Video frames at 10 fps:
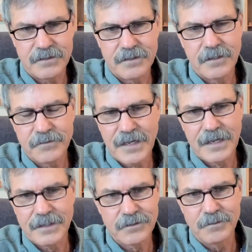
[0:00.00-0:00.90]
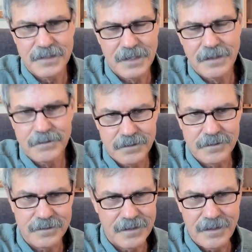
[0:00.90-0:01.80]
itself has some
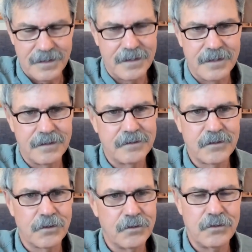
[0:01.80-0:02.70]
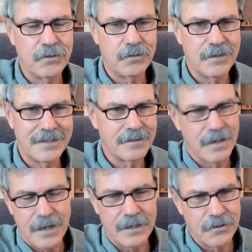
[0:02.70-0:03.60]
toxins in it, so you it's
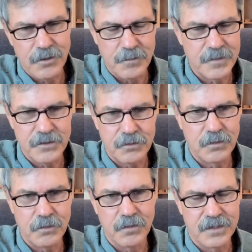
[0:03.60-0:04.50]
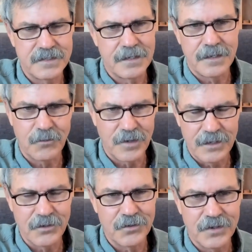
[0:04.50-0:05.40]
not an herb that you would want to take
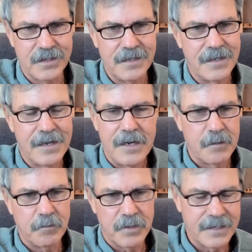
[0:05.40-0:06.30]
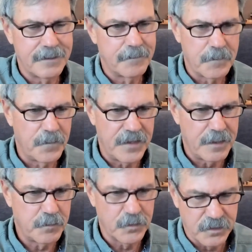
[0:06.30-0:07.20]
regularly, but they
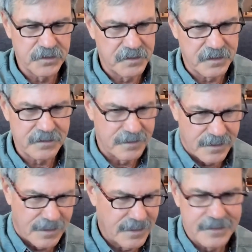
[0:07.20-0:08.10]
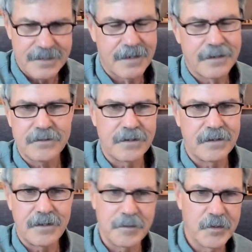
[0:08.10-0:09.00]
pulled this
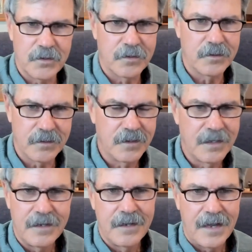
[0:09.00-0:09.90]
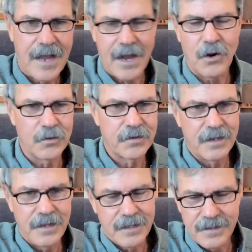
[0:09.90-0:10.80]
non-toxic chemical out
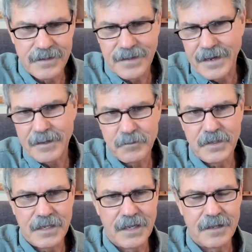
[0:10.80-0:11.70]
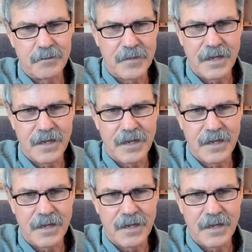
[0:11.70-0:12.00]
and that became